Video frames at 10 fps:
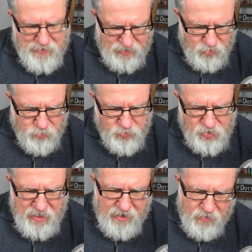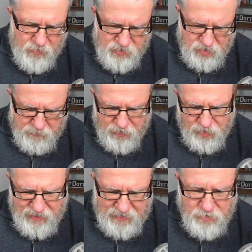my news there and some other
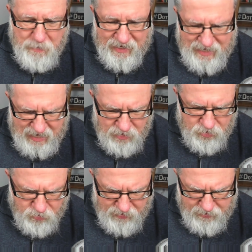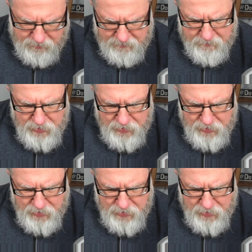things in my calendar there.